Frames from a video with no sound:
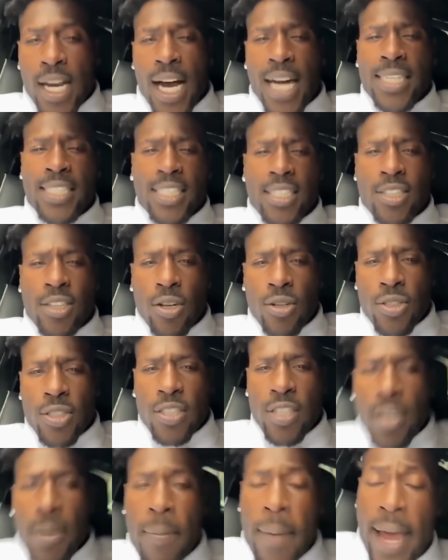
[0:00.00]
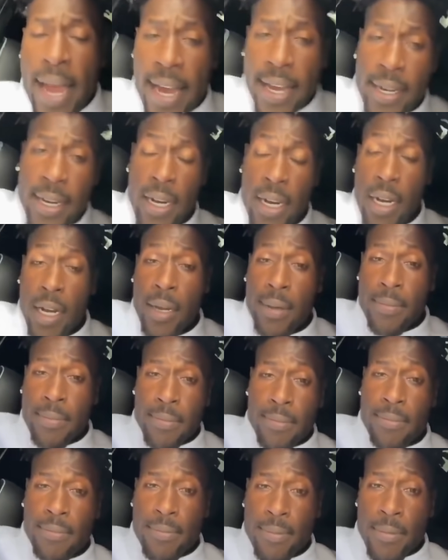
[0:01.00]
I just don't see him hanging it up.
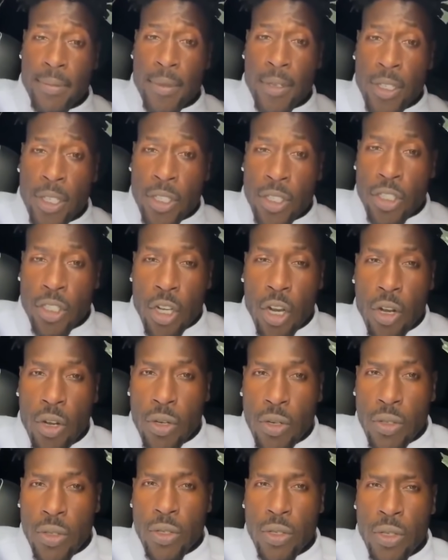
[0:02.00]
So,